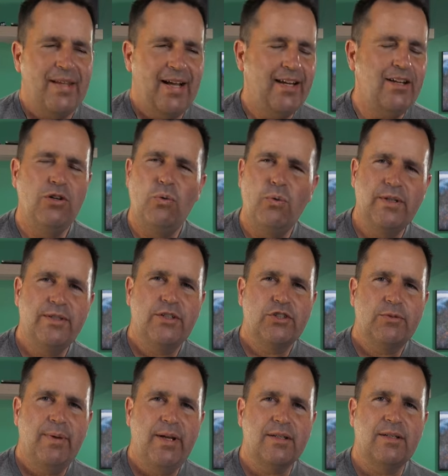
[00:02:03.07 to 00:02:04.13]
I didn't know what to
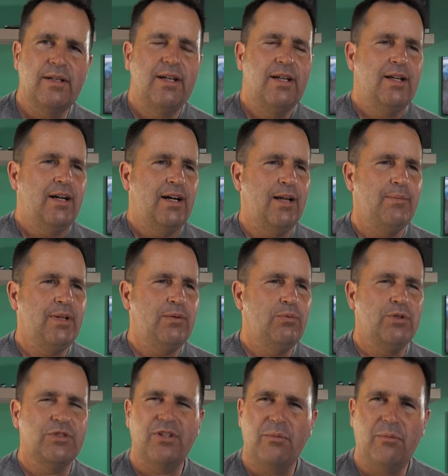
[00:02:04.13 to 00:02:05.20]
expect. I mean,
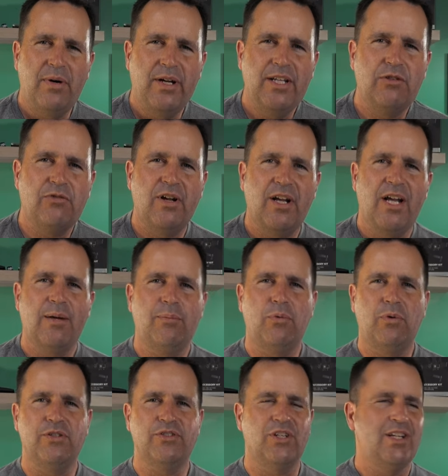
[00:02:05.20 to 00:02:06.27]
was it a money grab?
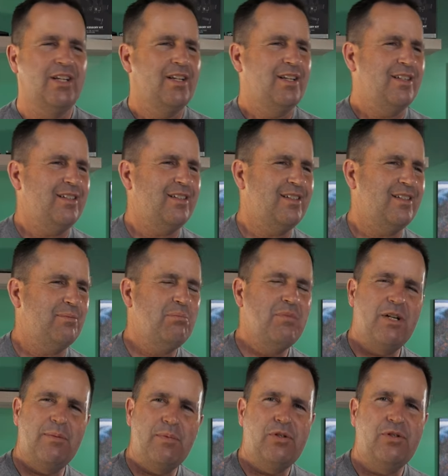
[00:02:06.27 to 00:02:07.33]
Was it
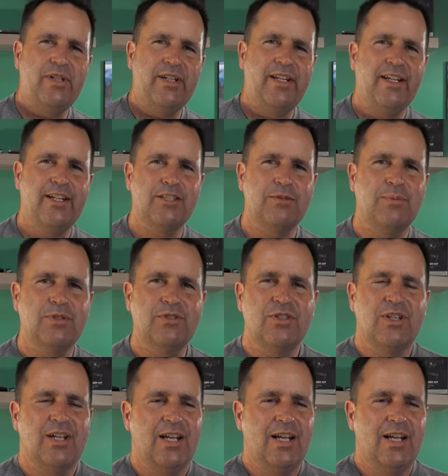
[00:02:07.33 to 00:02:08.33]
minimal enhancements?